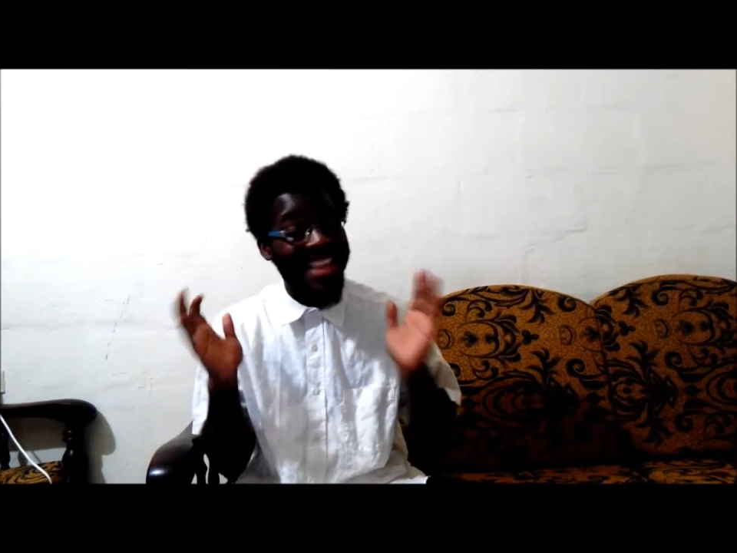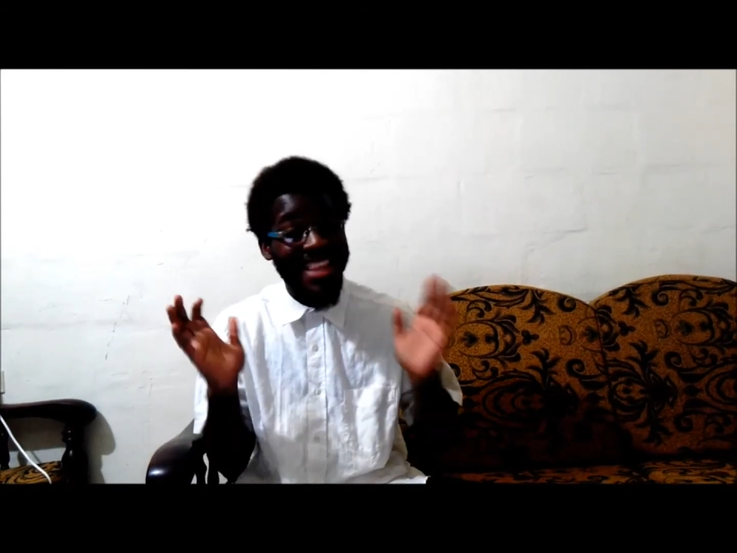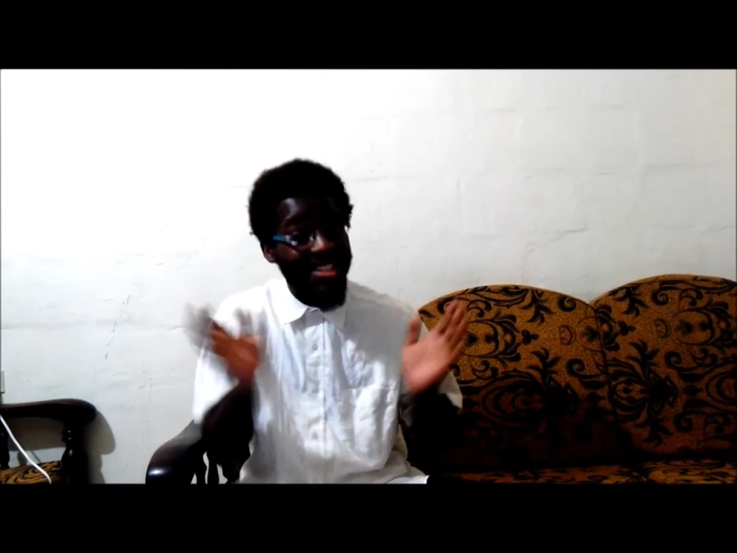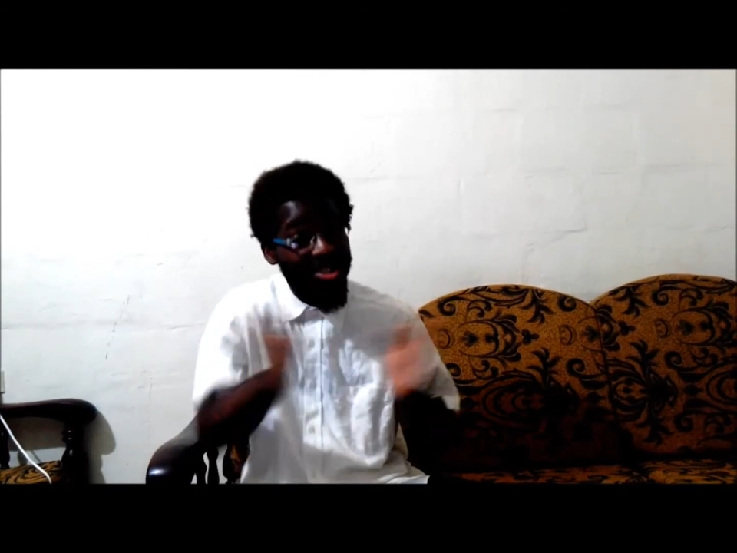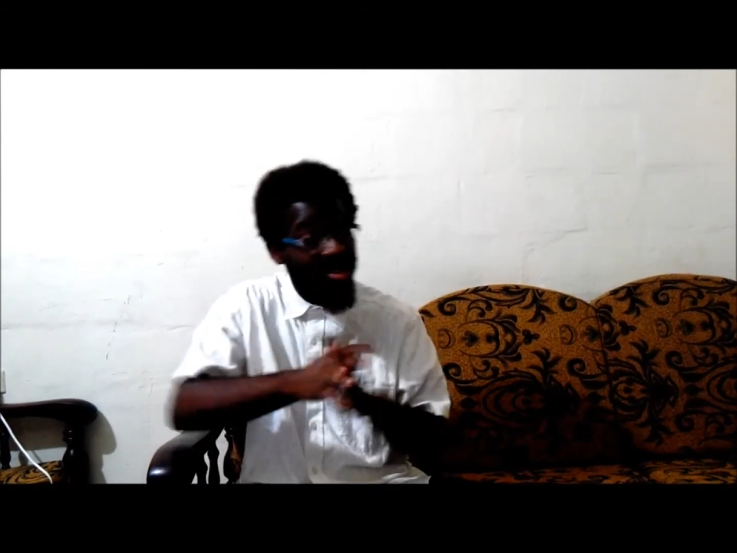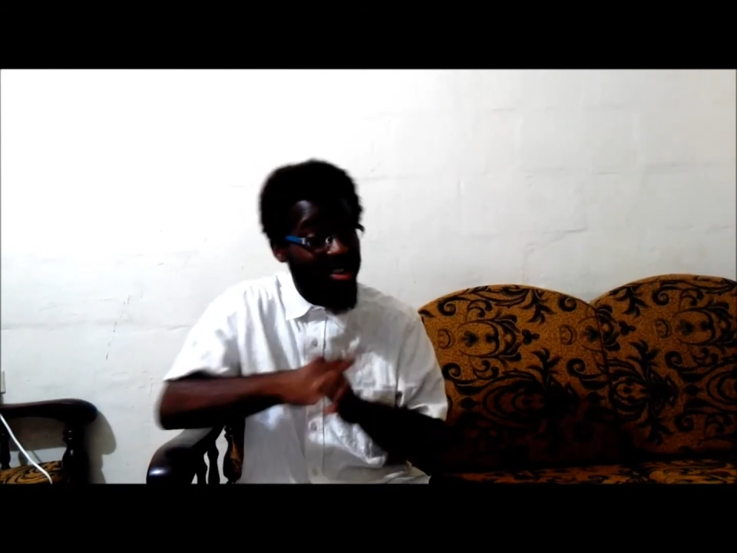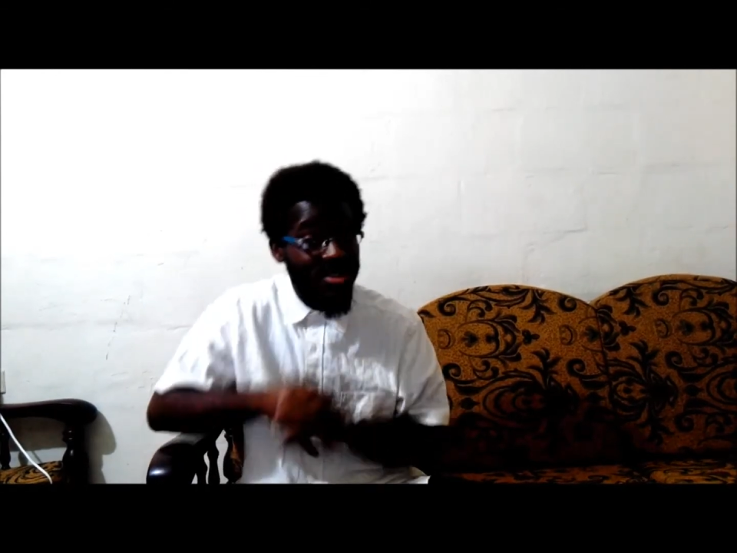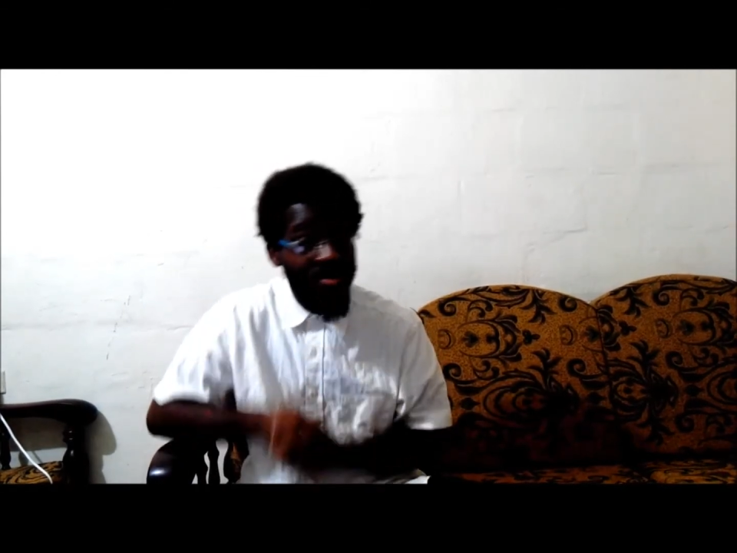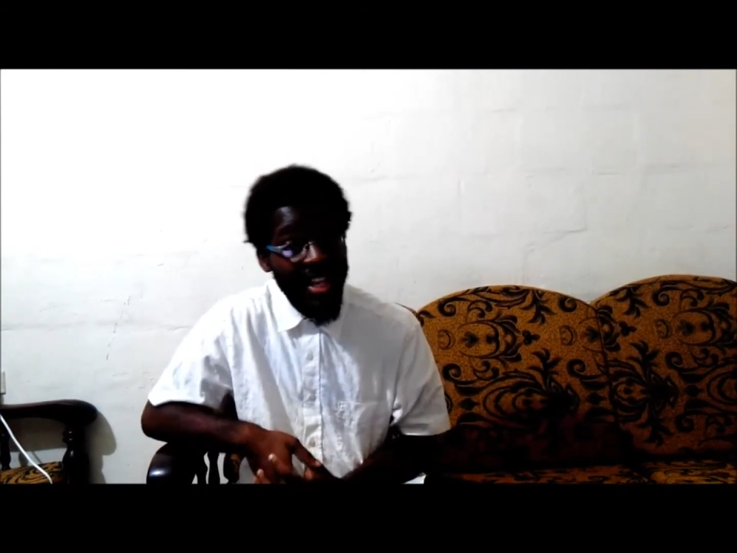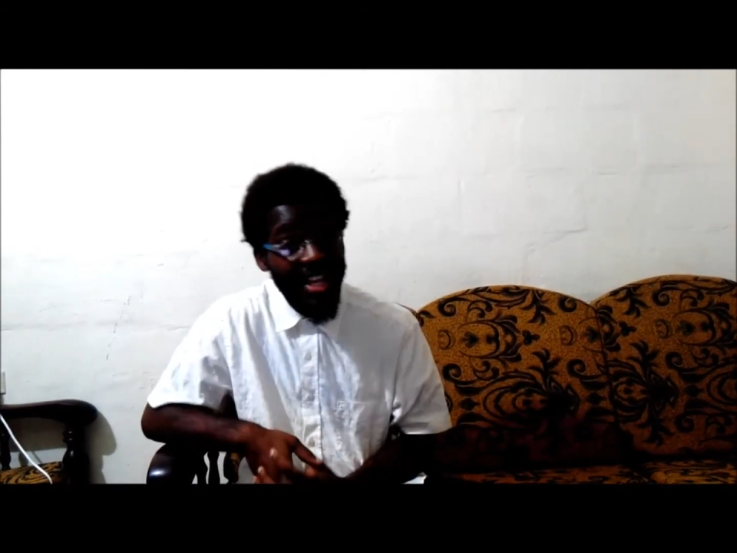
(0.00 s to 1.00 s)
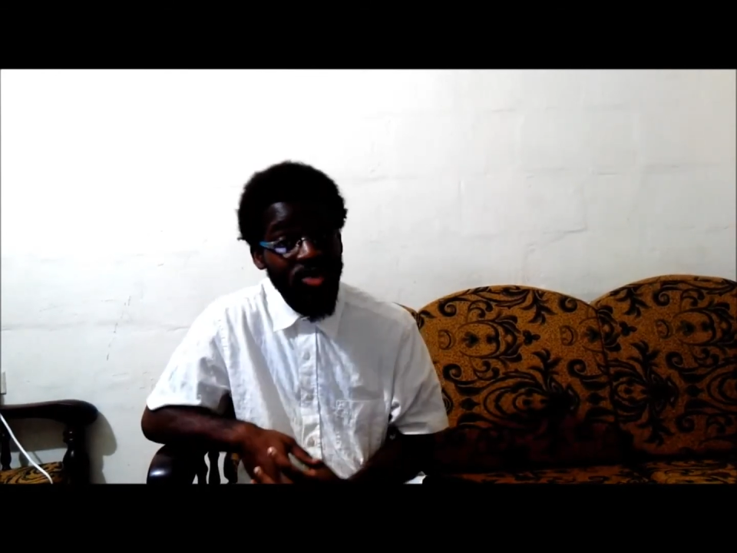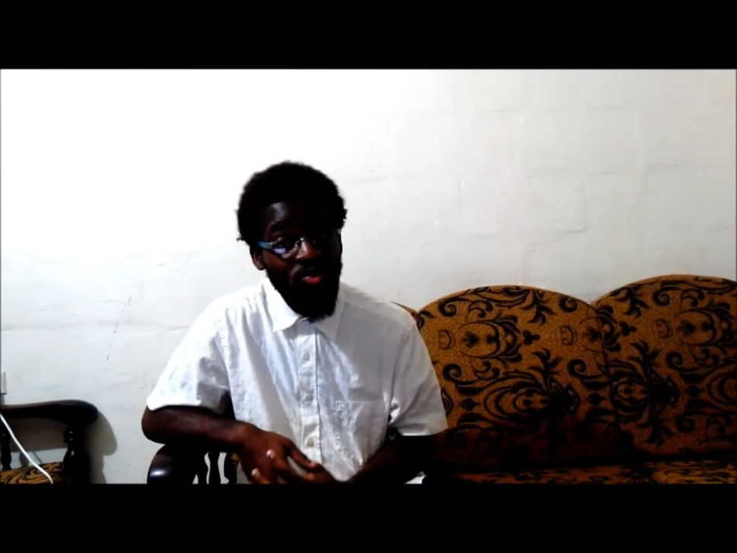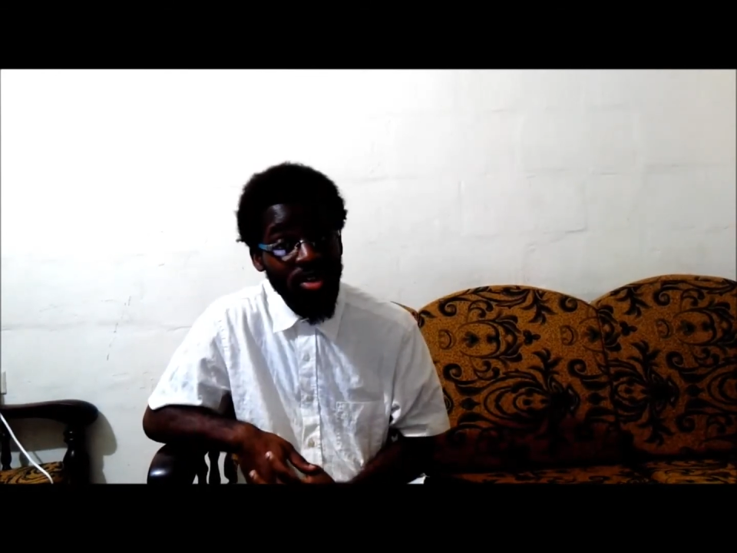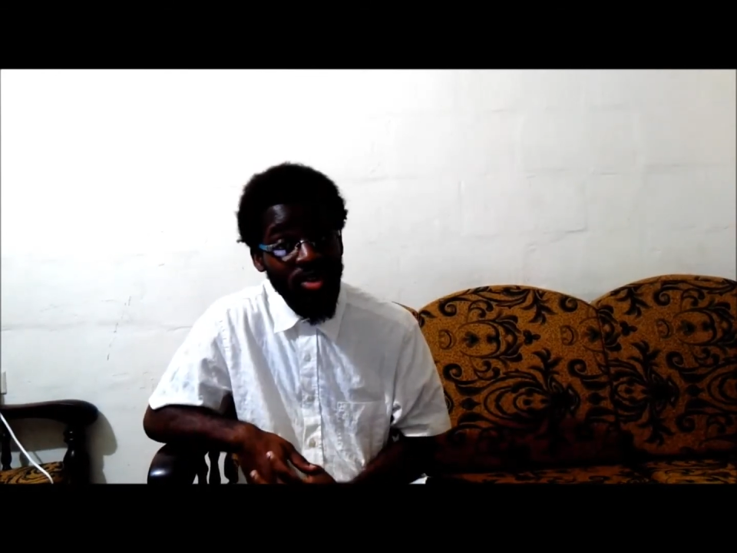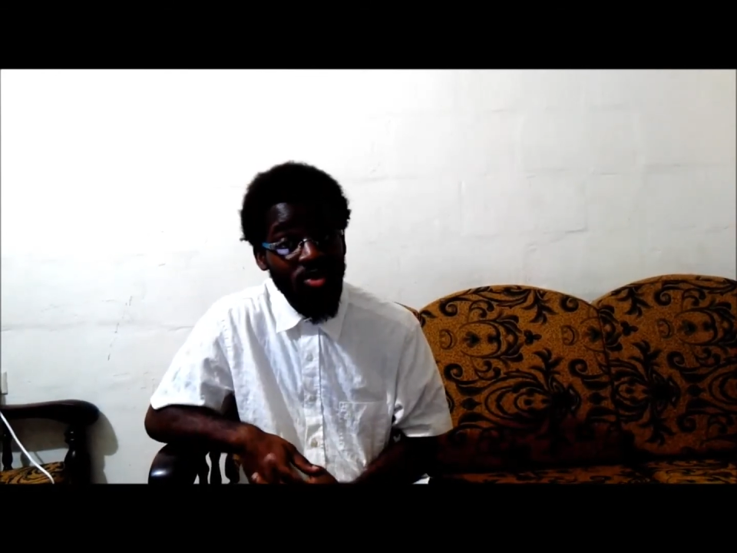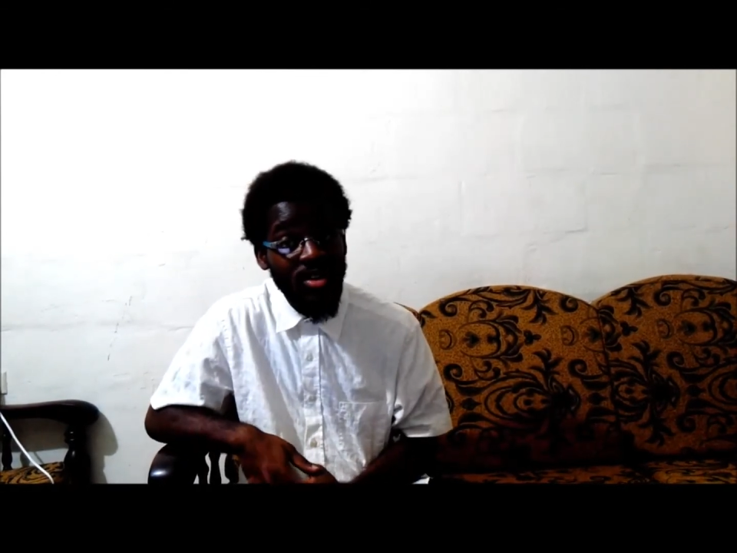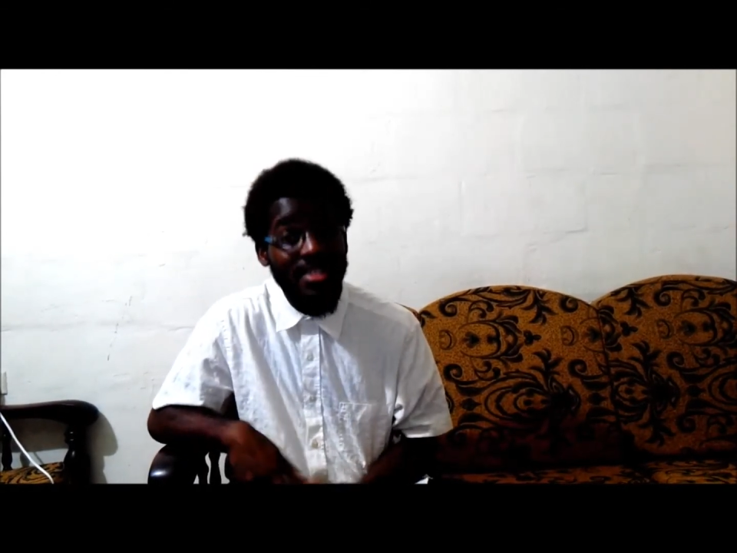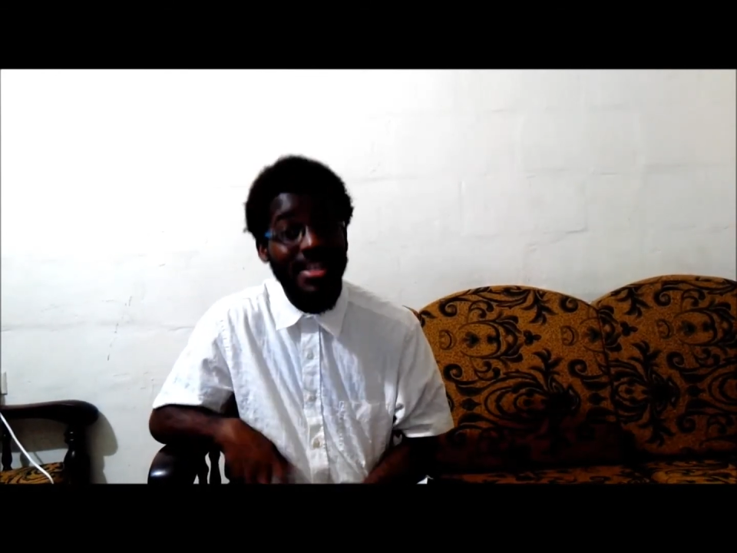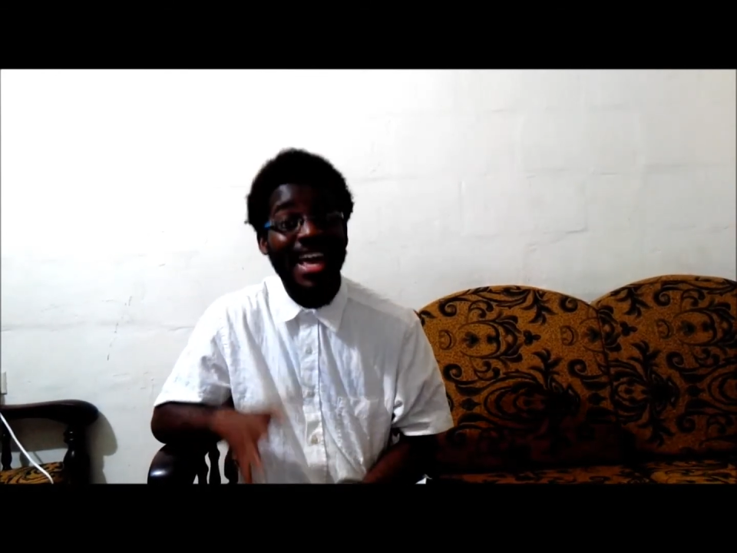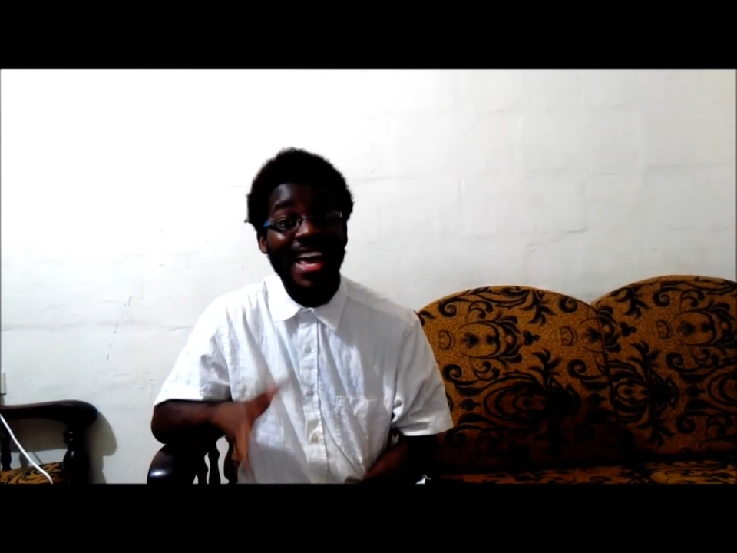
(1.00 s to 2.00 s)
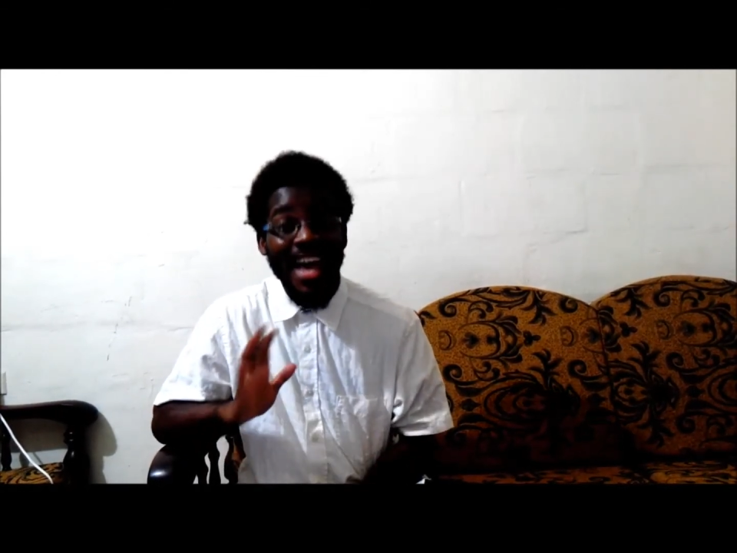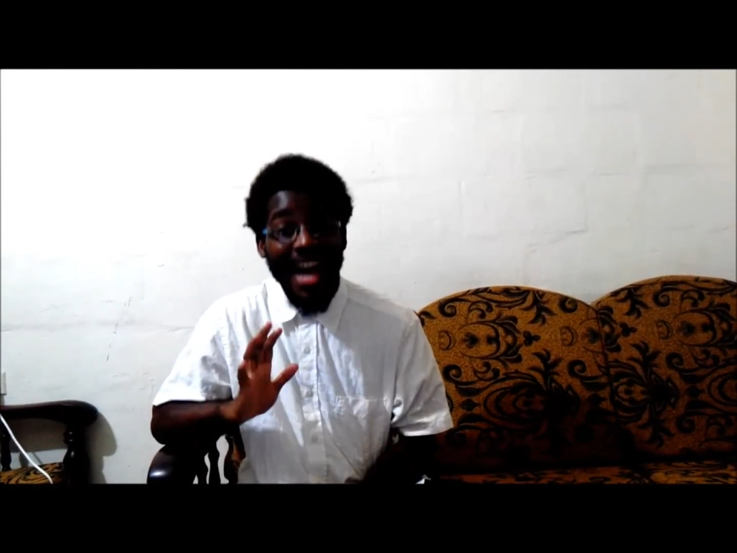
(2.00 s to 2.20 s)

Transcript: And that's how the civilized world works.